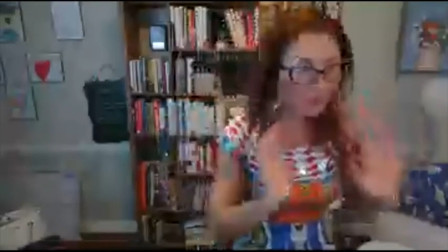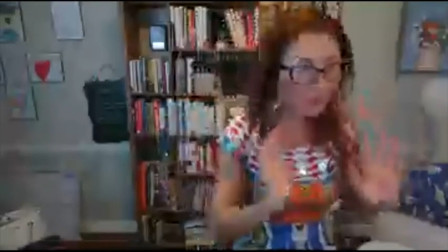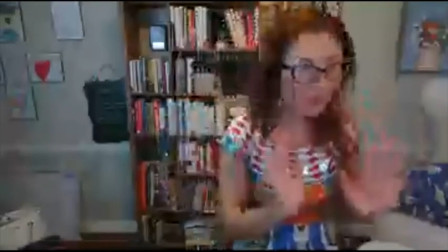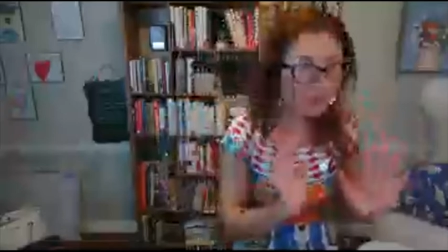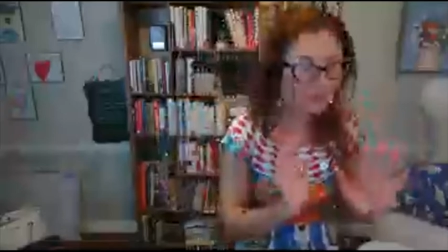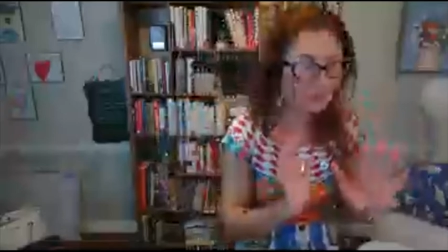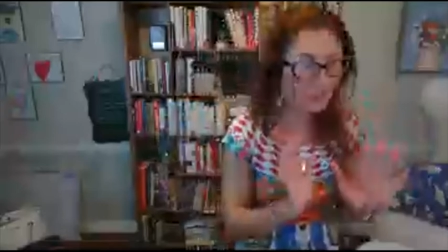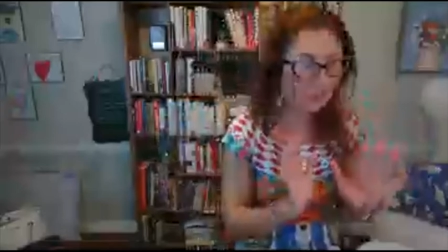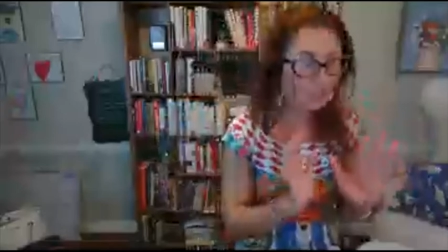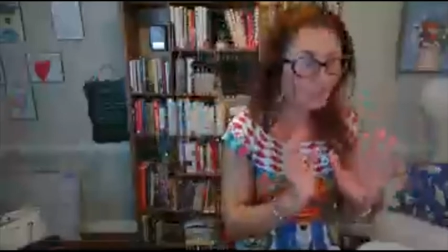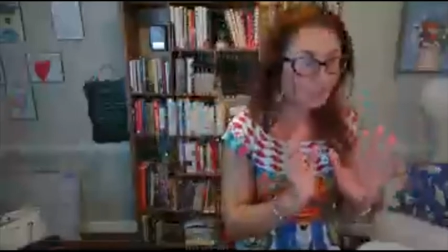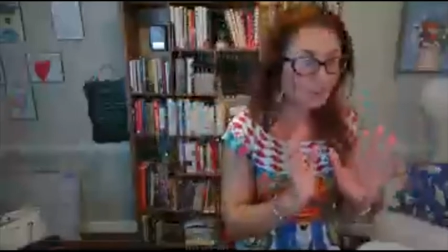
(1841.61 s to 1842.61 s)
because
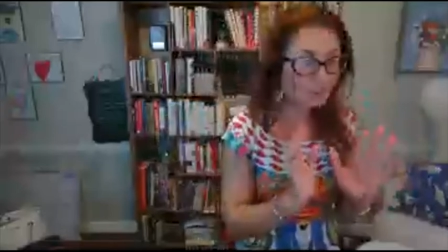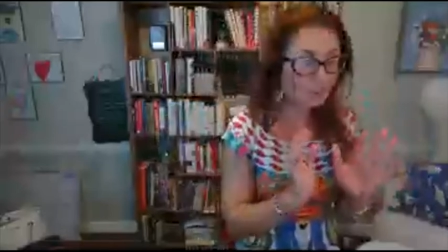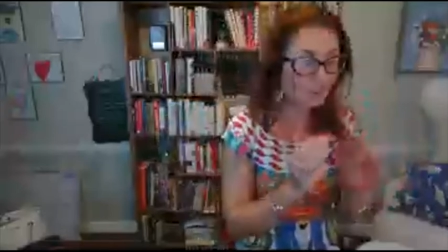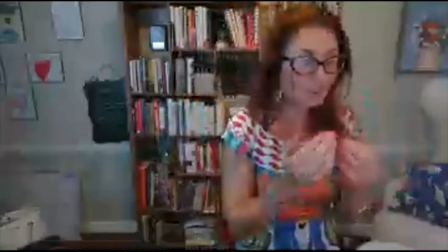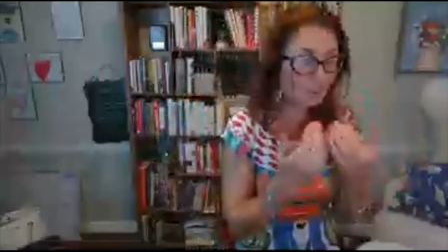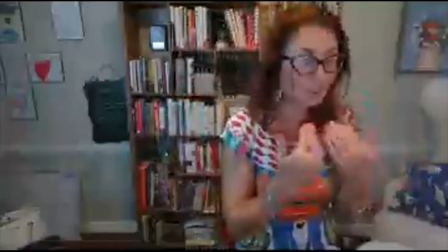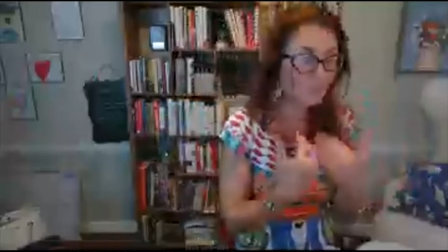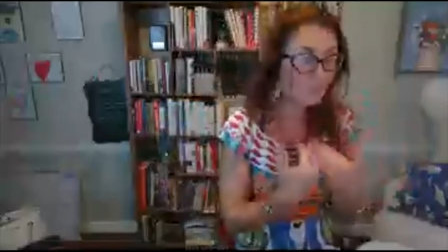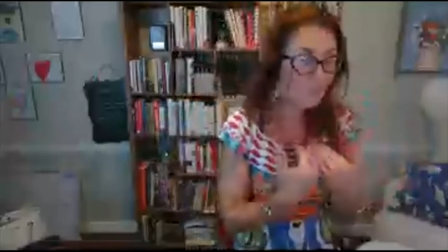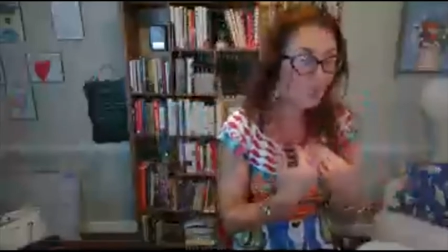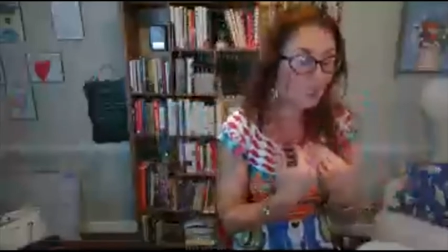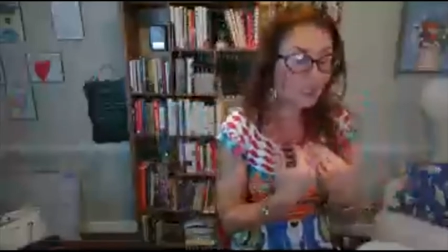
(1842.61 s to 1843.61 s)
this is
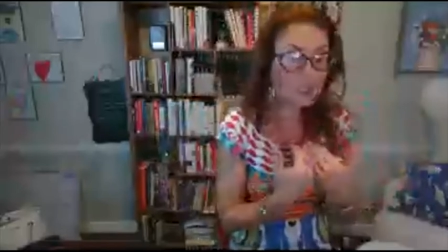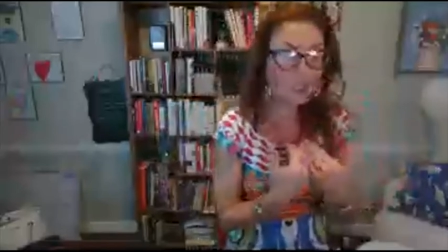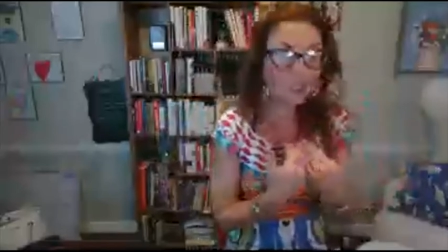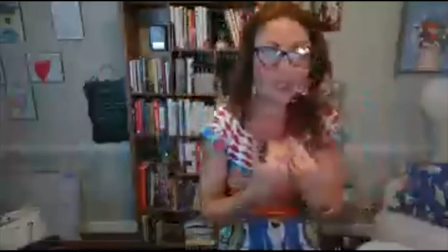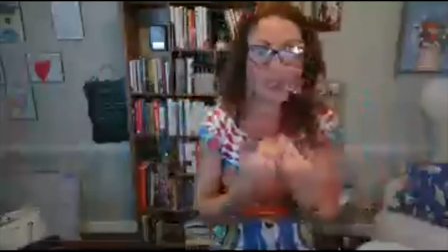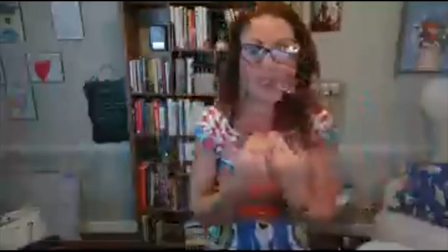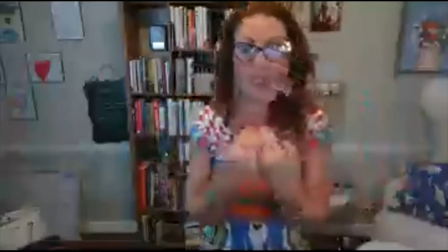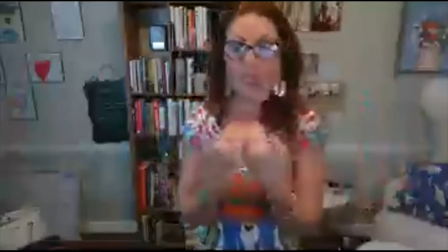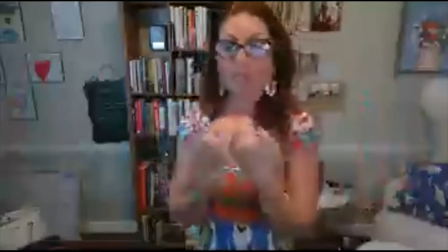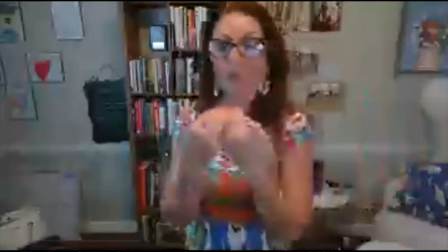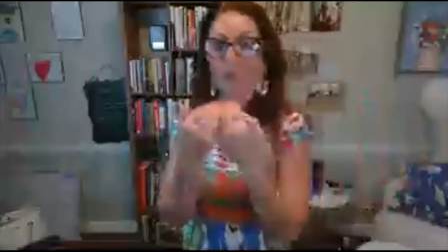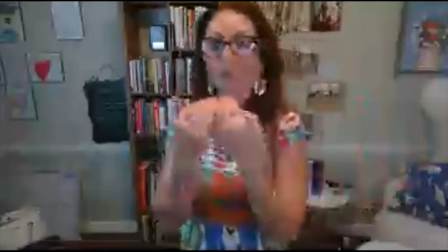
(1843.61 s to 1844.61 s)
me and i
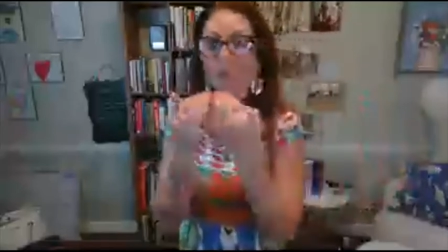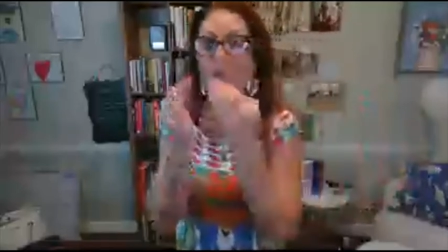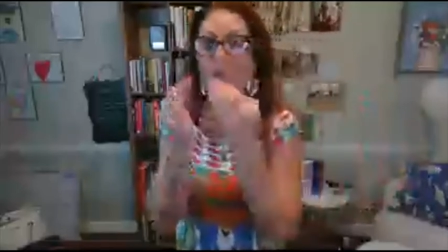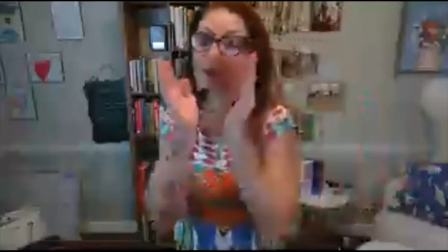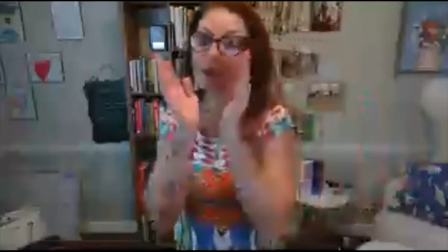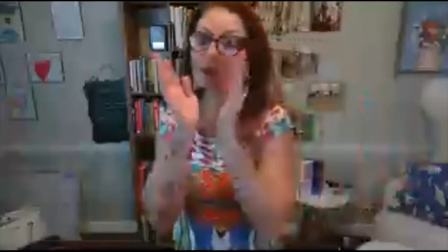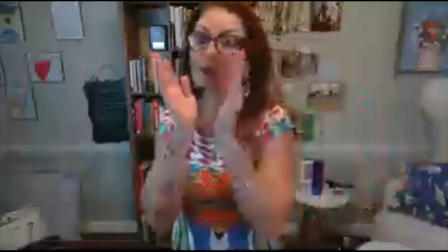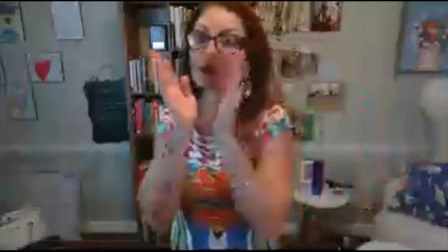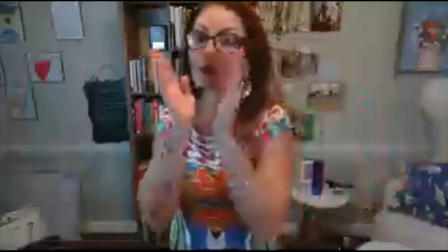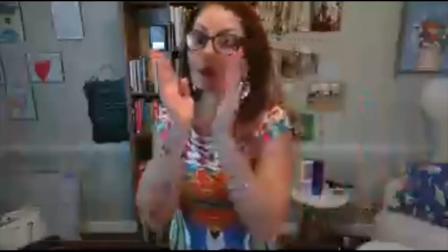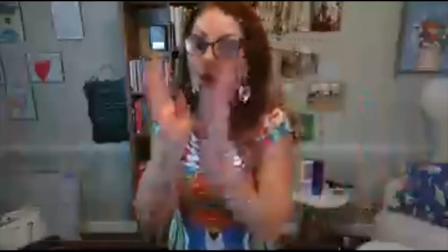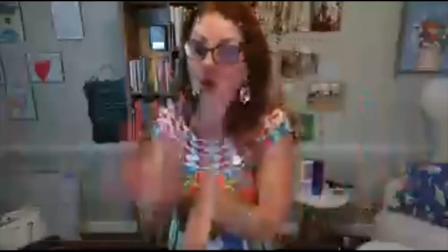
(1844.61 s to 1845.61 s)
want to have your
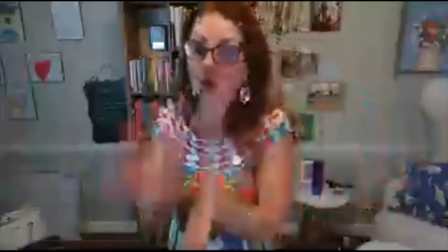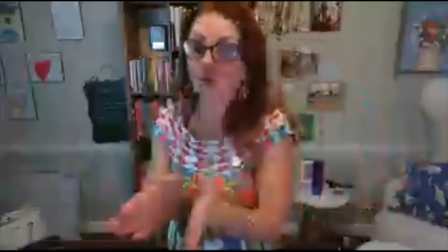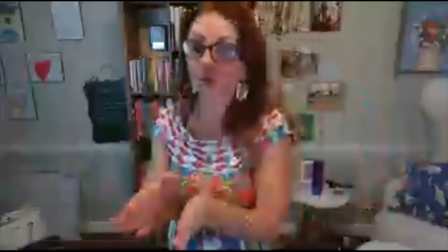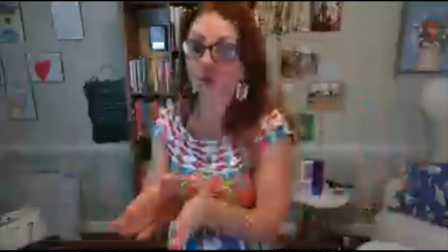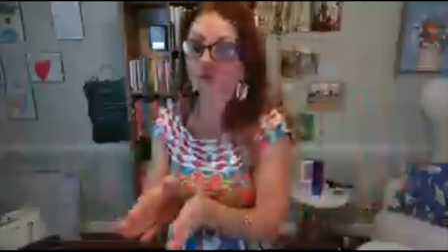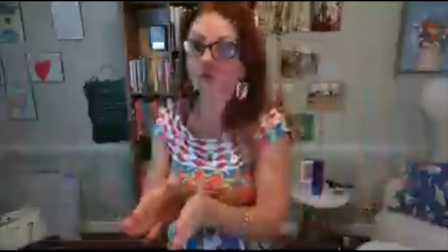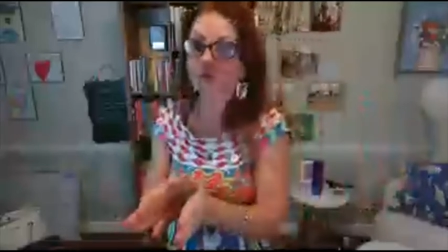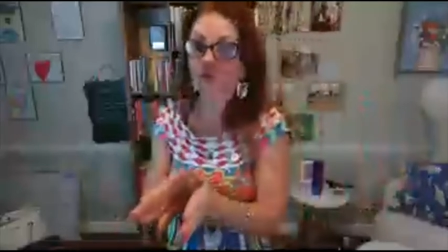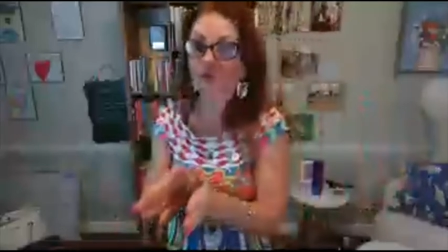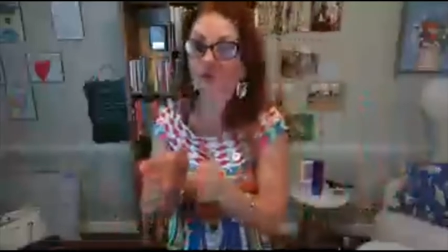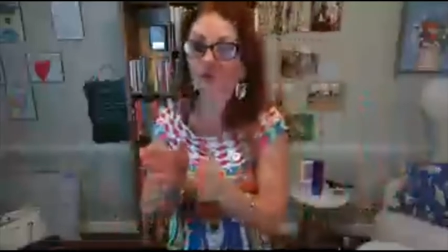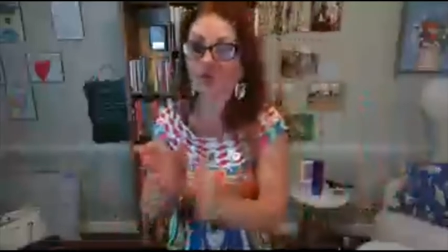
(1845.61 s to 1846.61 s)
own
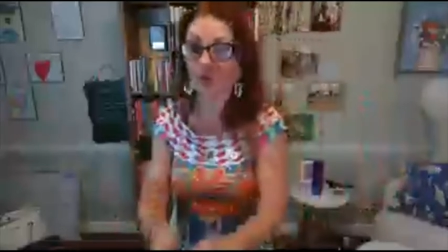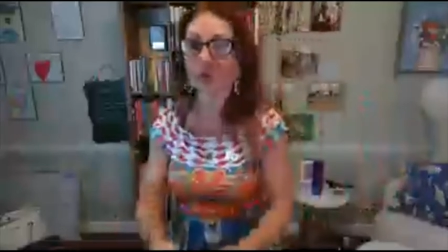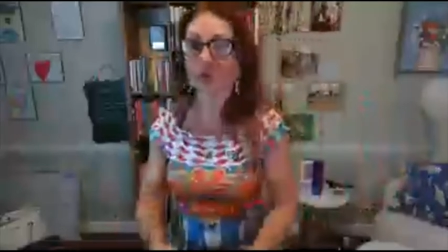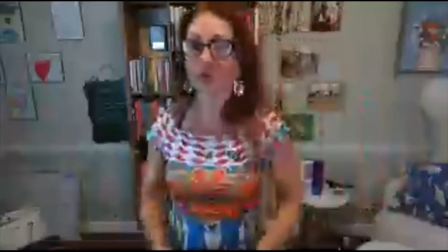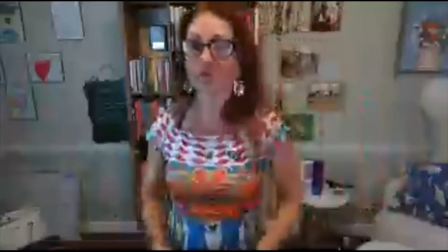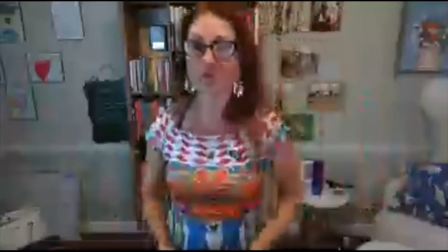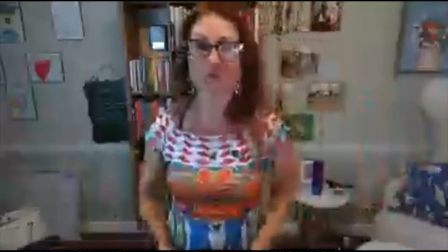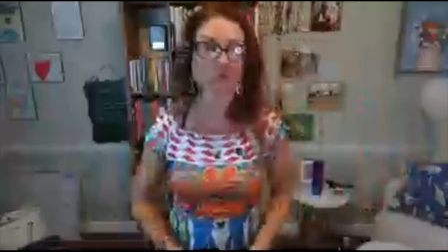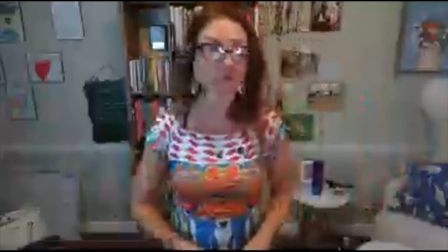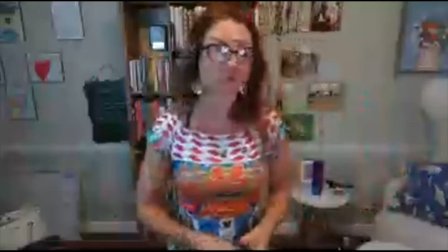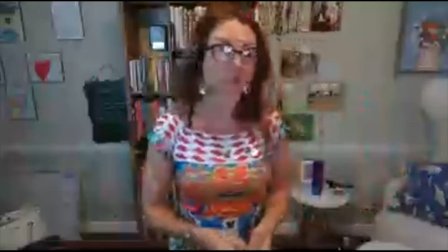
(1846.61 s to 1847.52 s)
you think about yourself